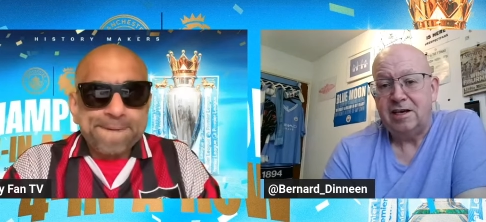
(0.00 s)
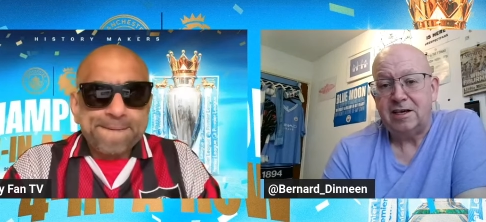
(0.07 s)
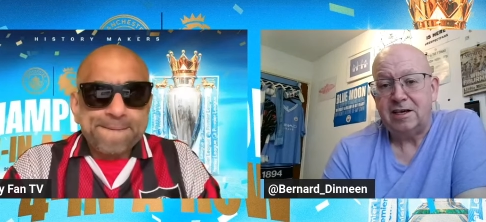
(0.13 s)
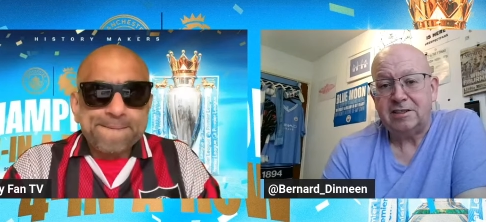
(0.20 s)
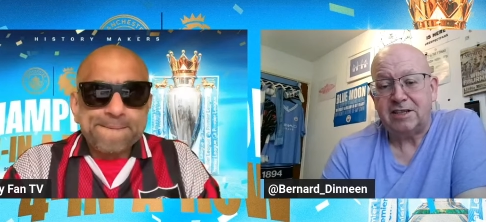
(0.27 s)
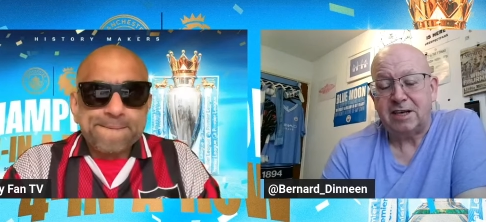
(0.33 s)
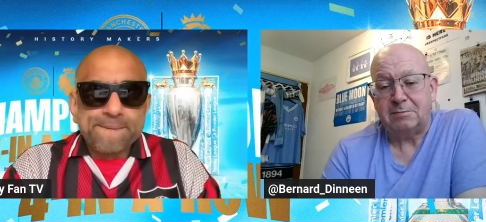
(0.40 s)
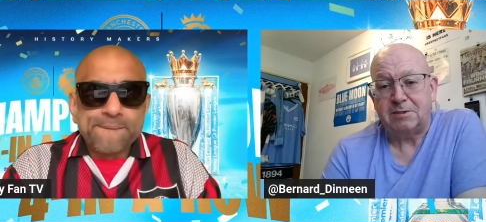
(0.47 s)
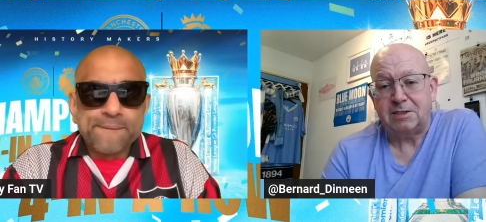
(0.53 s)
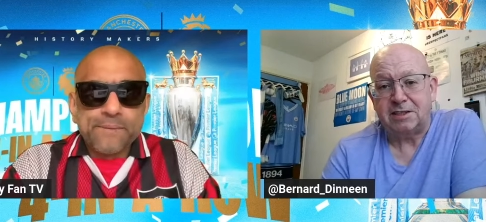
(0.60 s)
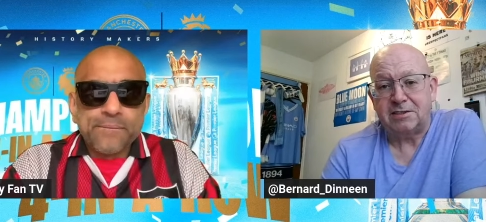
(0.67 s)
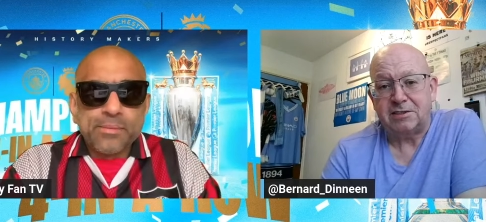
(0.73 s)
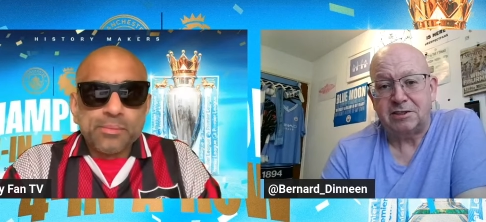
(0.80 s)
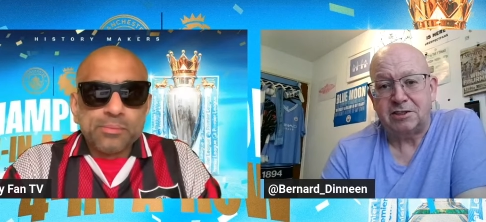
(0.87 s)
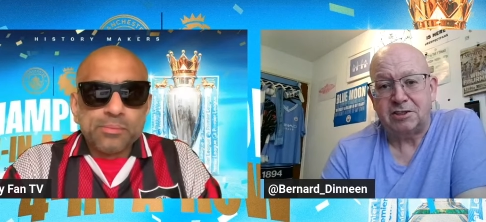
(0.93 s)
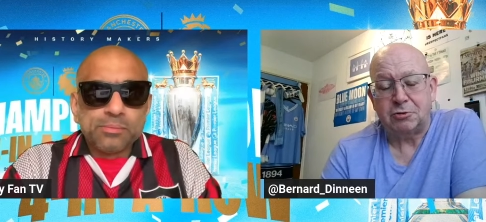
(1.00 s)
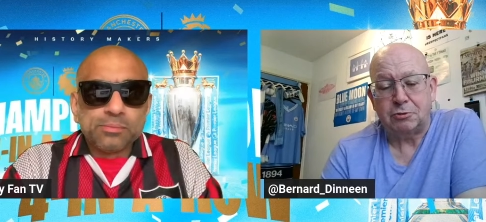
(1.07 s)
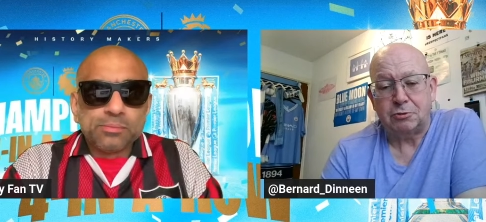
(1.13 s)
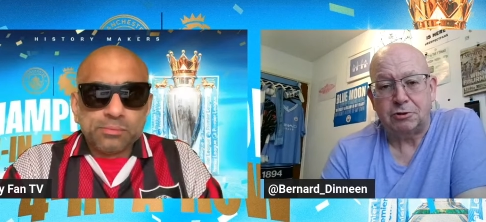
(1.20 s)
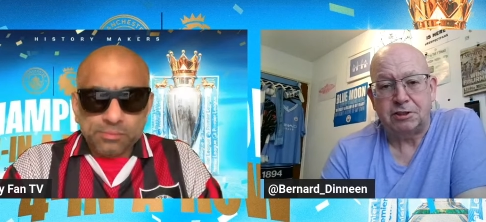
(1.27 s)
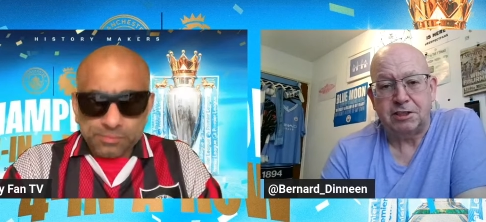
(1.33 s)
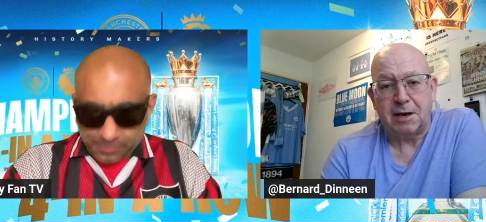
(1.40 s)

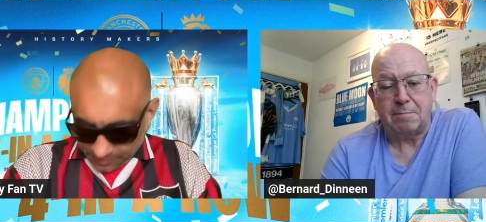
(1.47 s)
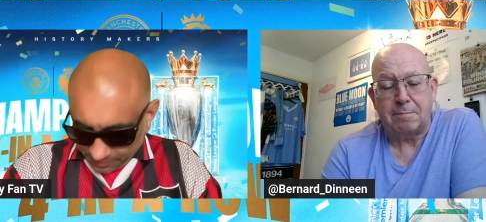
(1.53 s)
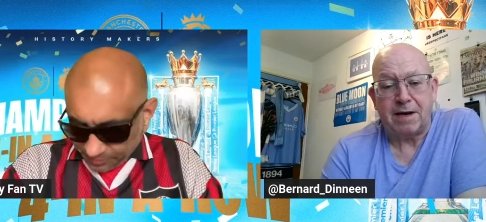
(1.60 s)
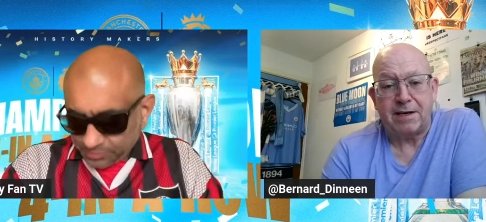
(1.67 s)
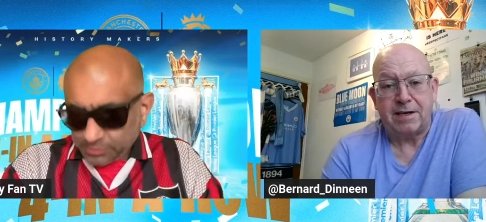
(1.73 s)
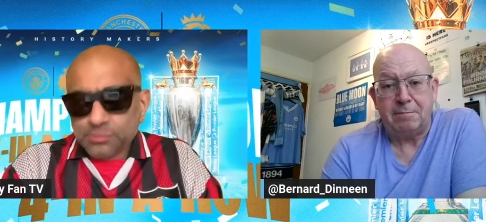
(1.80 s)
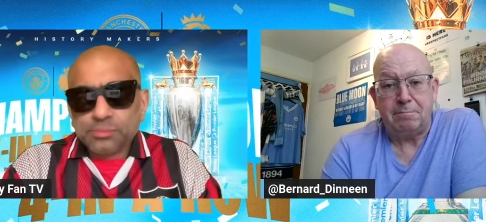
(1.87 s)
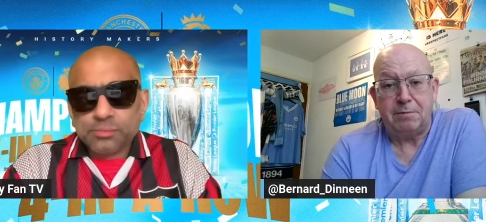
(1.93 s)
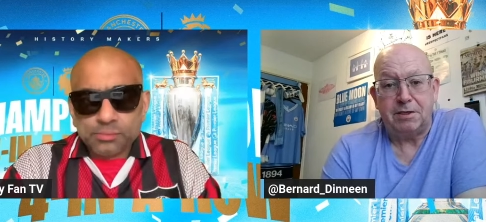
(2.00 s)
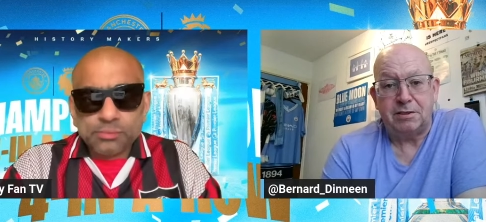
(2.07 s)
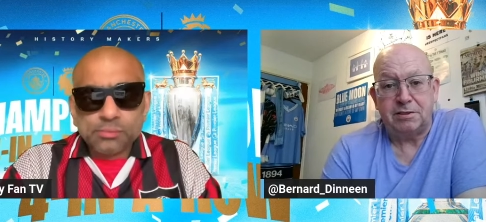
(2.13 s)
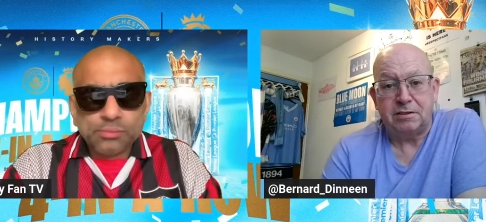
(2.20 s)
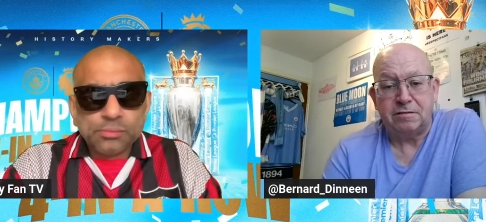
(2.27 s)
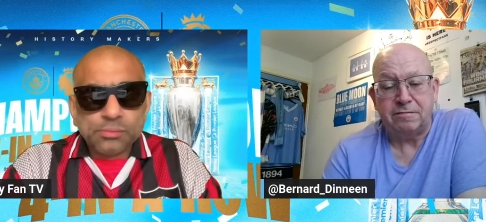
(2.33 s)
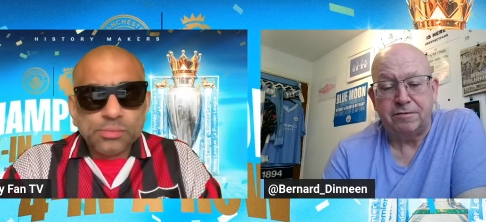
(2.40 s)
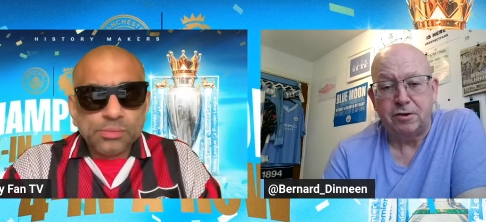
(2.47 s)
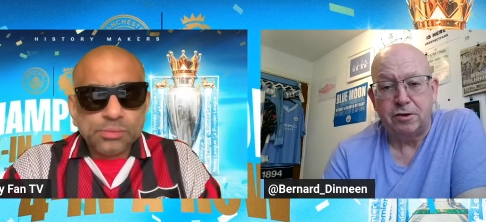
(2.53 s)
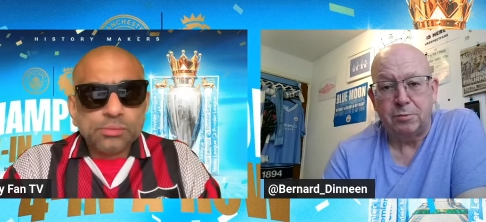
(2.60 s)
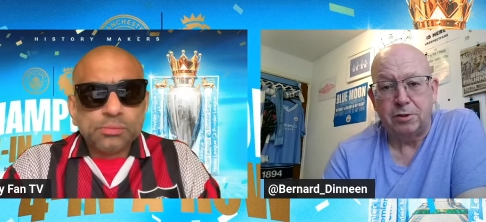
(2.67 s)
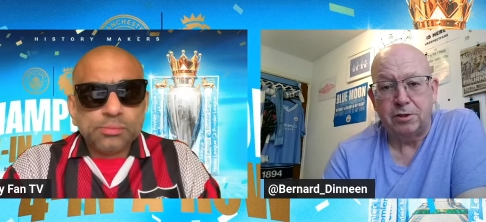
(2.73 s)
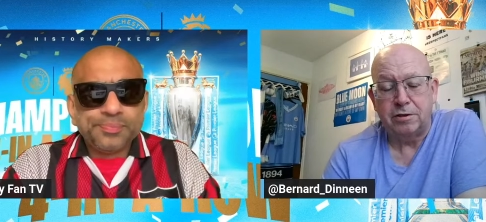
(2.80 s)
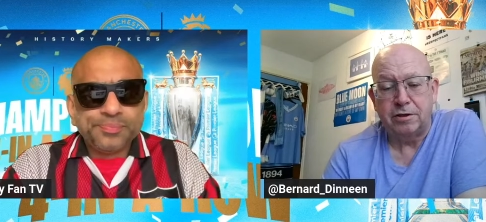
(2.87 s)
Speaker 1: struggles to get back in because of the
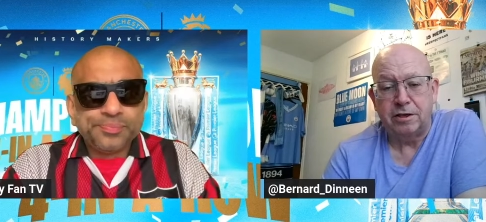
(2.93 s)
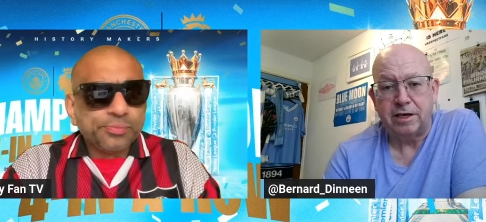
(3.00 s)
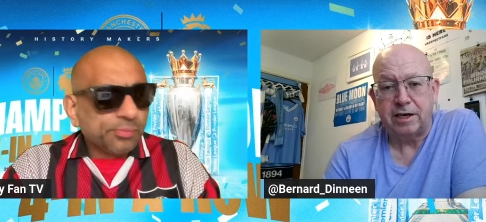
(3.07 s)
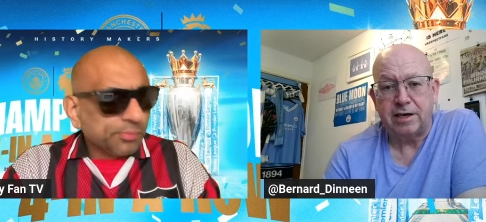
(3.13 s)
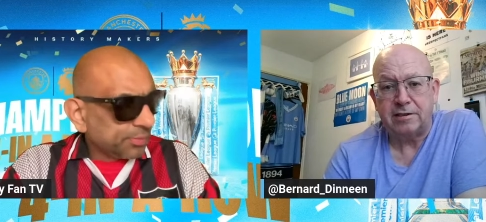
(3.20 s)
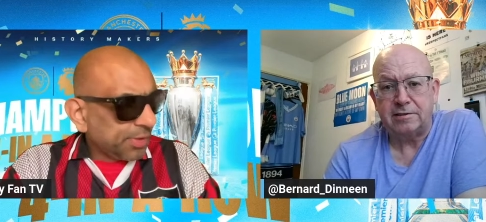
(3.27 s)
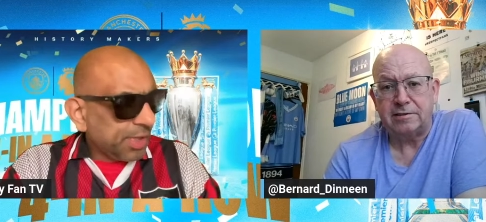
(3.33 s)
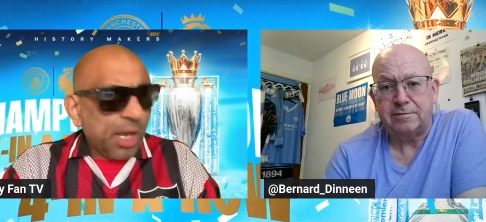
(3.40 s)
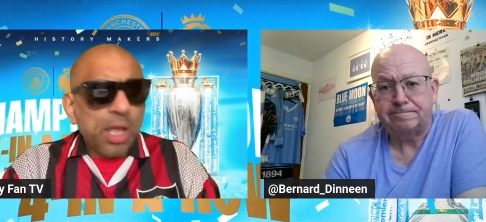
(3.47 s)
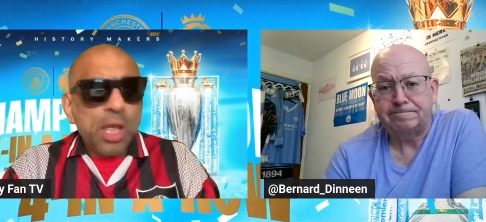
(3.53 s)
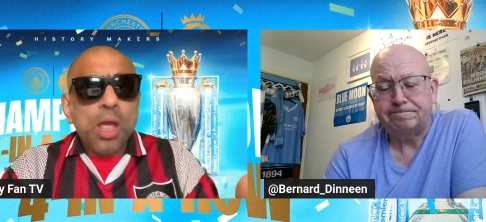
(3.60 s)
form of the other guys.